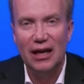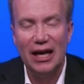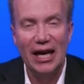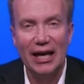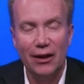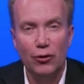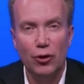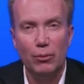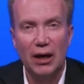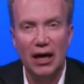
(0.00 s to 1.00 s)
uh, in
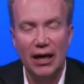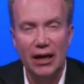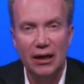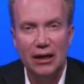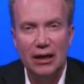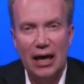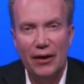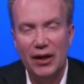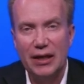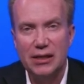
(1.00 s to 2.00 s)
Dubai. I
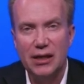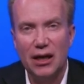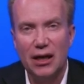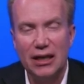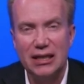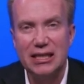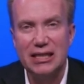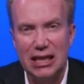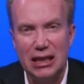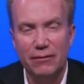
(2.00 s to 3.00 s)
think this year it
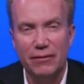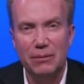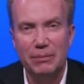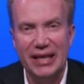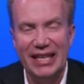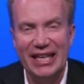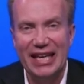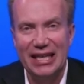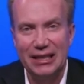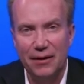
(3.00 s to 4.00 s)
still will be
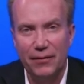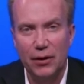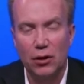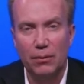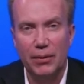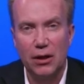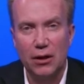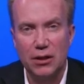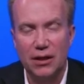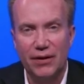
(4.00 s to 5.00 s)
uh, difficult
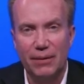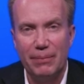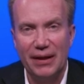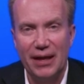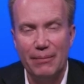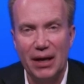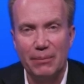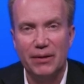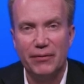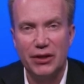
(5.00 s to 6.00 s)
because of the pandemic,
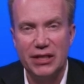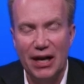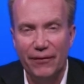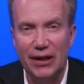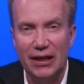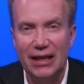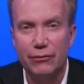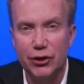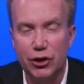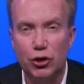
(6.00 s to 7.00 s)
but we're definitely
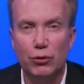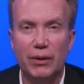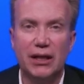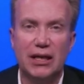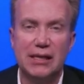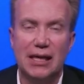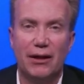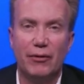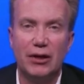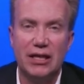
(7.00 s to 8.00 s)
resuming this
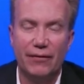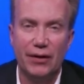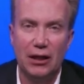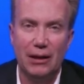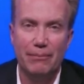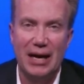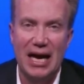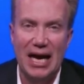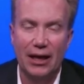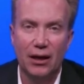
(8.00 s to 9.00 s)
and we're definitely
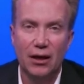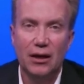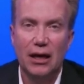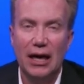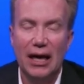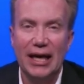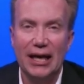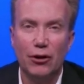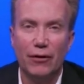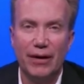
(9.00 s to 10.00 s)
back uh,
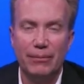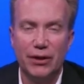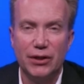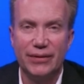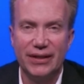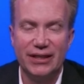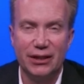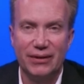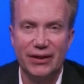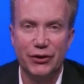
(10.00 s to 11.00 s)
in November
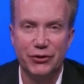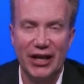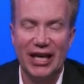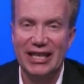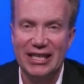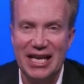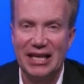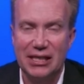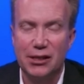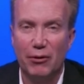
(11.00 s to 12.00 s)
2023. At least
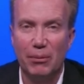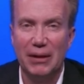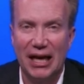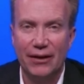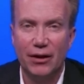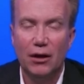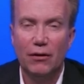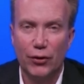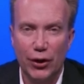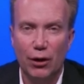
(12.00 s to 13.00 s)
that is our plan
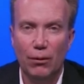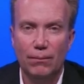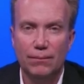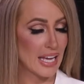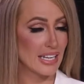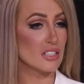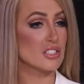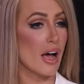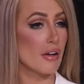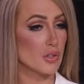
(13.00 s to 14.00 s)
for now. Now,
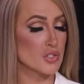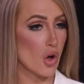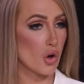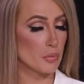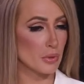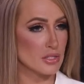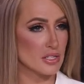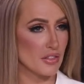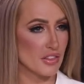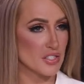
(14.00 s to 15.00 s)
Davos opens
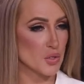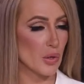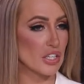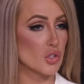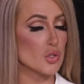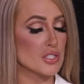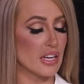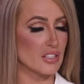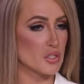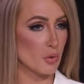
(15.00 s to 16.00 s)
this week. You
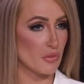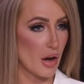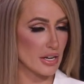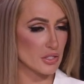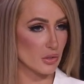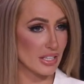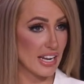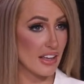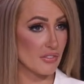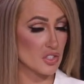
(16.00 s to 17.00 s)
say it's more vital than
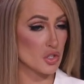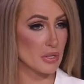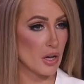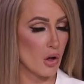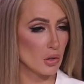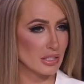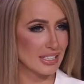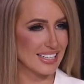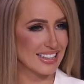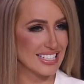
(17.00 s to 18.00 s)
ever to be
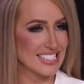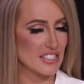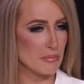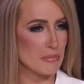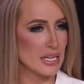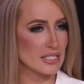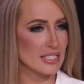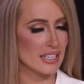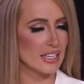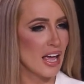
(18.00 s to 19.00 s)
holding this
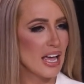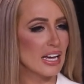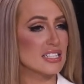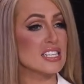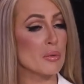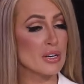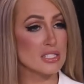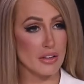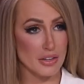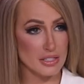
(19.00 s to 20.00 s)
meeting. And in some ways,
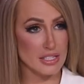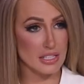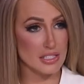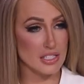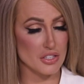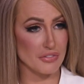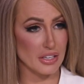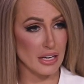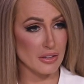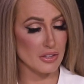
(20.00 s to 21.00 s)
I think it's easy to
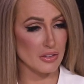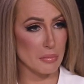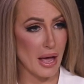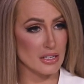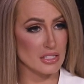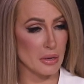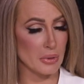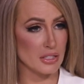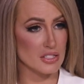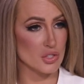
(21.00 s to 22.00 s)
forget that the
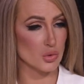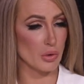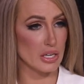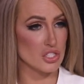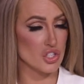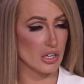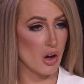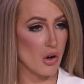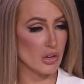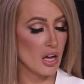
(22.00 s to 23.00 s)
pandemic is still raging
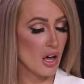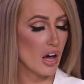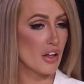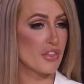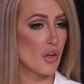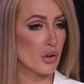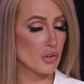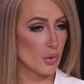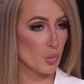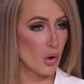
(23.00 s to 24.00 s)
on. A third
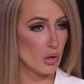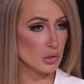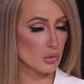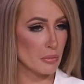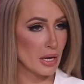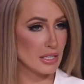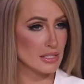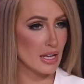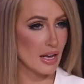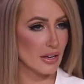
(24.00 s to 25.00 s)
of the world
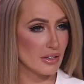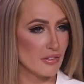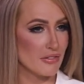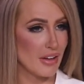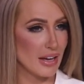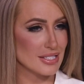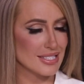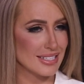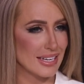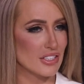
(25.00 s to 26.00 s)
remains
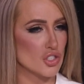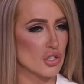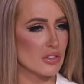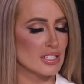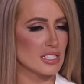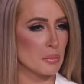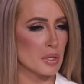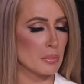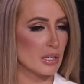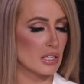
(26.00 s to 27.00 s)
unvaccinated. Do you think some of
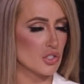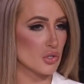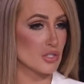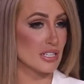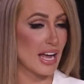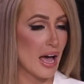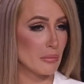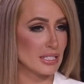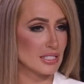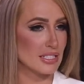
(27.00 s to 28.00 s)
the big issues that are
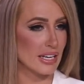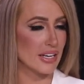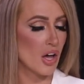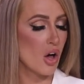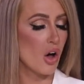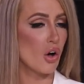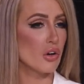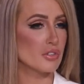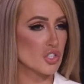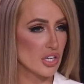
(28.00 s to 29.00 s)
happening today
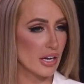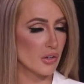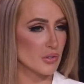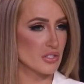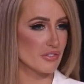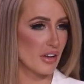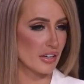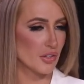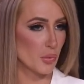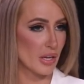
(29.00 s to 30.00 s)
overshadows the
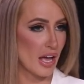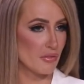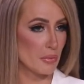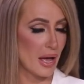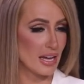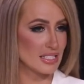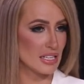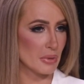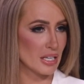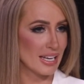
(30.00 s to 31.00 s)
fact that we have a
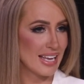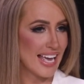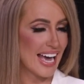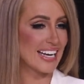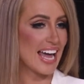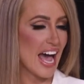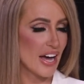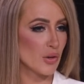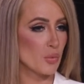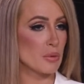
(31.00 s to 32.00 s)
pandemic? And
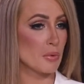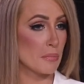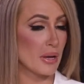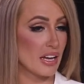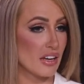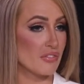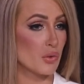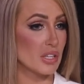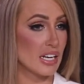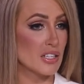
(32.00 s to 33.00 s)
how do we prepare
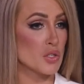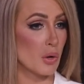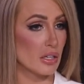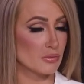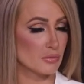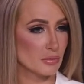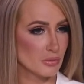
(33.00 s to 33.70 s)
for the next one?